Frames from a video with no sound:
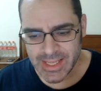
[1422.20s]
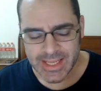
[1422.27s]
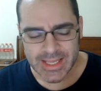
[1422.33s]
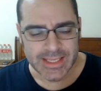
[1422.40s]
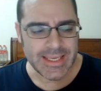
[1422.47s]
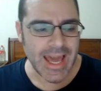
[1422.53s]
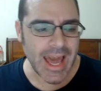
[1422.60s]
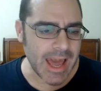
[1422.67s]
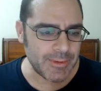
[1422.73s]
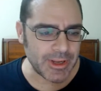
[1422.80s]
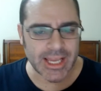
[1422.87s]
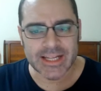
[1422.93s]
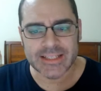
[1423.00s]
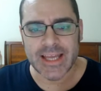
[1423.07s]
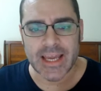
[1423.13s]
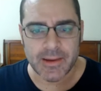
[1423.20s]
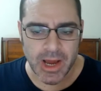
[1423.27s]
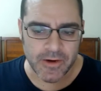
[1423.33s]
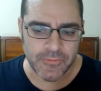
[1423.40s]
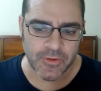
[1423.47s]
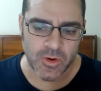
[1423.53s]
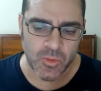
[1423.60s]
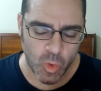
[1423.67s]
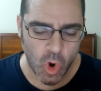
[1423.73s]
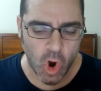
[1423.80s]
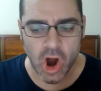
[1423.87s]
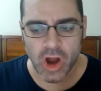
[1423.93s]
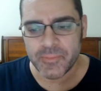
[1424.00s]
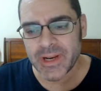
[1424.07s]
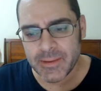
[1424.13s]
Yeah, I mean, I got to take them out for a
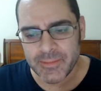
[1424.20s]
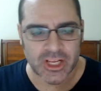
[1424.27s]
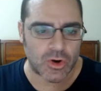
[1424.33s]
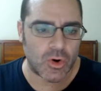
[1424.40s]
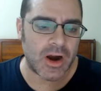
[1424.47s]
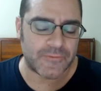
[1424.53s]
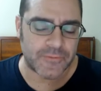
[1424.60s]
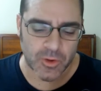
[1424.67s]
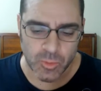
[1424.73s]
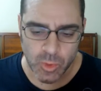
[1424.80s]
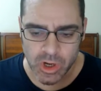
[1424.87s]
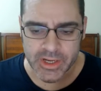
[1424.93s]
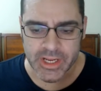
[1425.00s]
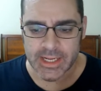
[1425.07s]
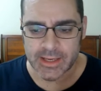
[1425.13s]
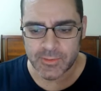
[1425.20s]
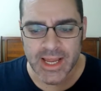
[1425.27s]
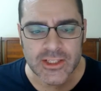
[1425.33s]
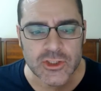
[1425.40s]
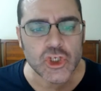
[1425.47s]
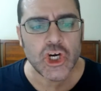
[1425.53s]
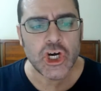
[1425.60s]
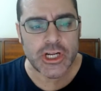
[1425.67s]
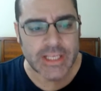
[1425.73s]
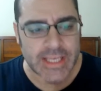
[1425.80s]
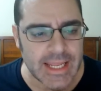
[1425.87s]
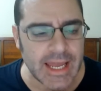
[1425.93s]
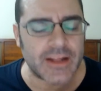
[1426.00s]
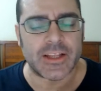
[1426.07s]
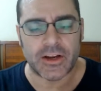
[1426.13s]
walk, but I'm going to go out for a walk anyway. It's good. Get
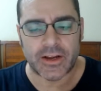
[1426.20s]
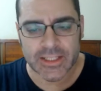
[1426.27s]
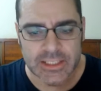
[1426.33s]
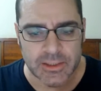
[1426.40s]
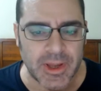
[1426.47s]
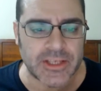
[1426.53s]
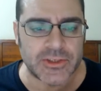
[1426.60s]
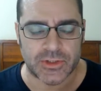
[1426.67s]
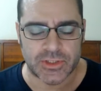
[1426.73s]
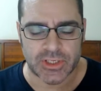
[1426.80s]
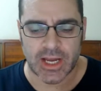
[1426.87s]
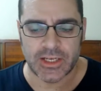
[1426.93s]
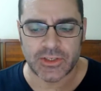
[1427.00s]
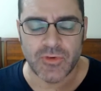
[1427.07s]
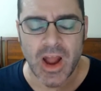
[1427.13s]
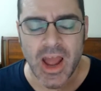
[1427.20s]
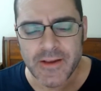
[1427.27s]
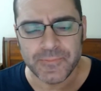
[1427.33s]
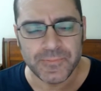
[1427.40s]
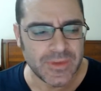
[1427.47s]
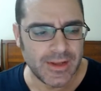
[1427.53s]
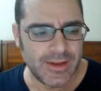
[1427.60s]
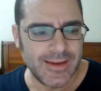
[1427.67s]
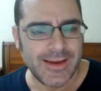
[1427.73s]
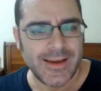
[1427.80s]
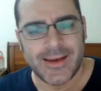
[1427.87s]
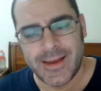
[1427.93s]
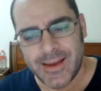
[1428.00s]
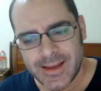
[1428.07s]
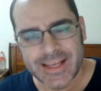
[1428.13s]
out there. Get some exercise, right?
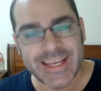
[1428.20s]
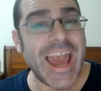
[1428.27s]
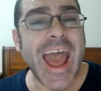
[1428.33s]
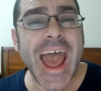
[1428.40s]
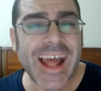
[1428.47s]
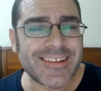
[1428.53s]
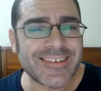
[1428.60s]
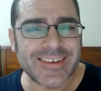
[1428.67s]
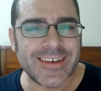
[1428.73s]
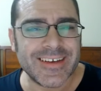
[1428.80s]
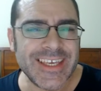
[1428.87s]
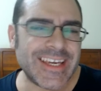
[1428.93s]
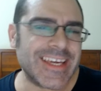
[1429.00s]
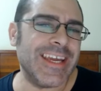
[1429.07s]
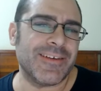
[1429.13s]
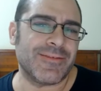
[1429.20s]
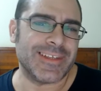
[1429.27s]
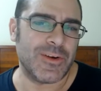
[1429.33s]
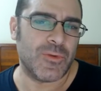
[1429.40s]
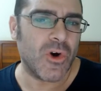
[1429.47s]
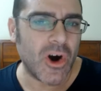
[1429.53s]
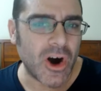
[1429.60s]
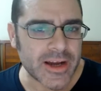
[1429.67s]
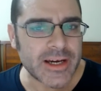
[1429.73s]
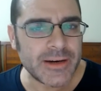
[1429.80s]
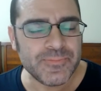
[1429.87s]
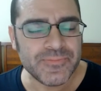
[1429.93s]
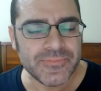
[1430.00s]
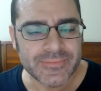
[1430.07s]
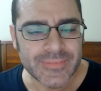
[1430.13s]
Cats, you can't really walk
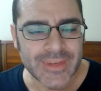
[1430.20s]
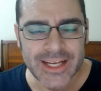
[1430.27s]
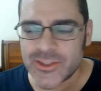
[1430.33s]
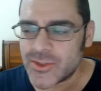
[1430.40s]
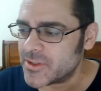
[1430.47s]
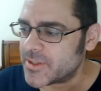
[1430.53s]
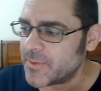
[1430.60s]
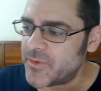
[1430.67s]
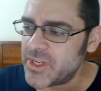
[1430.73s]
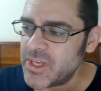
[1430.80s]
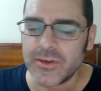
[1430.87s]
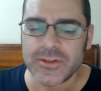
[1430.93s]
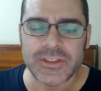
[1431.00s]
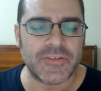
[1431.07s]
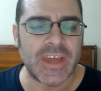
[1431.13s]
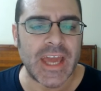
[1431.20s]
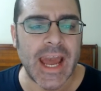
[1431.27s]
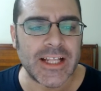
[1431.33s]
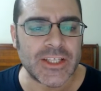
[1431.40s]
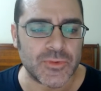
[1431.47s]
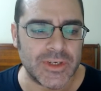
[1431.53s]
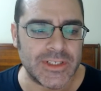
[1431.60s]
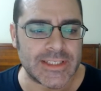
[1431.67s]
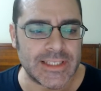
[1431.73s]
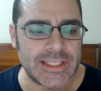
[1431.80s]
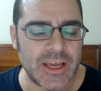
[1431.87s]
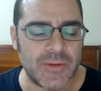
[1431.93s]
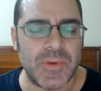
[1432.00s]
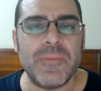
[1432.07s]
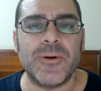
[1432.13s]
them. I saw some videos of cats recently
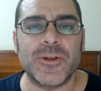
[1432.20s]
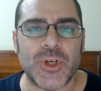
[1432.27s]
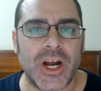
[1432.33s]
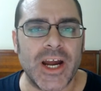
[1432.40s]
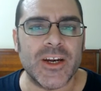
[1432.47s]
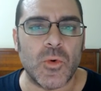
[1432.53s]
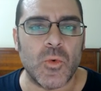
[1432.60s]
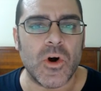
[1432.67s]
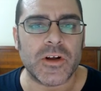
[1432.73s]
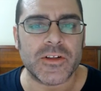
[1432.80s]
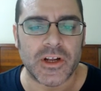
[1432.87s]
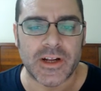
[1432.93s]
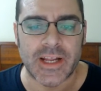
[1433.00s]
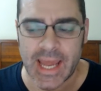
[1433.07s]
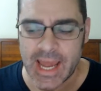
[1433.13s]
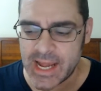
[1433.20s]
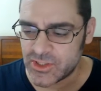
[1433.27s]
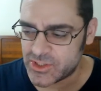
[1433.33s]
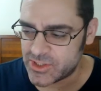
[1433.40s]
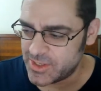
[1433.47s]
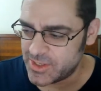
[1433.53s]
of people trying to walk their cats.